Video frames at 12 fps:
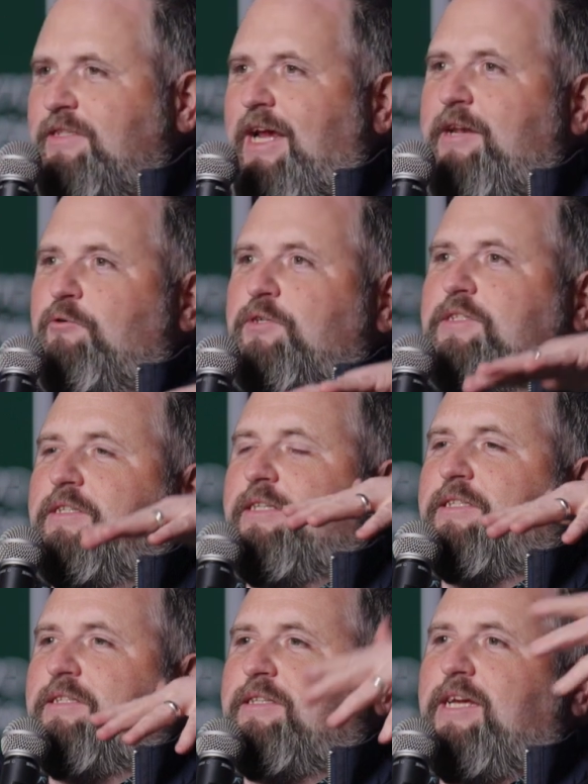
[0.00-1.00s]
and it was
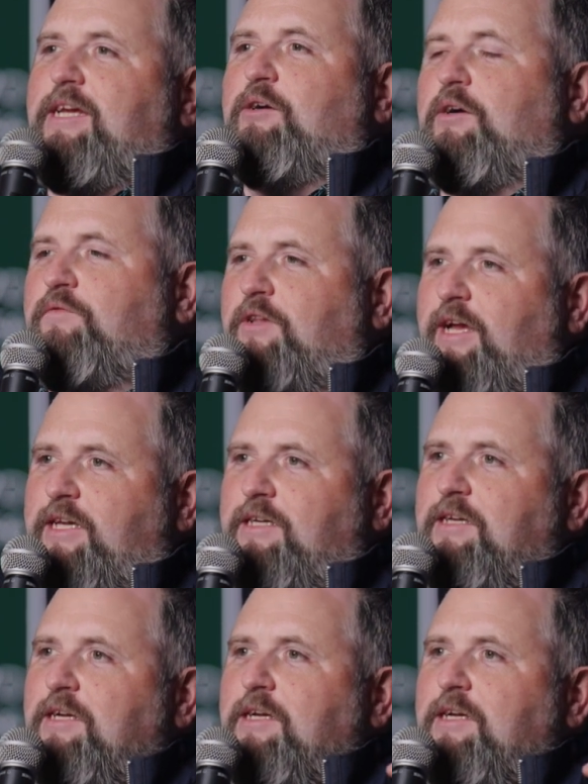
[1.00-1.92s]
this thing of like,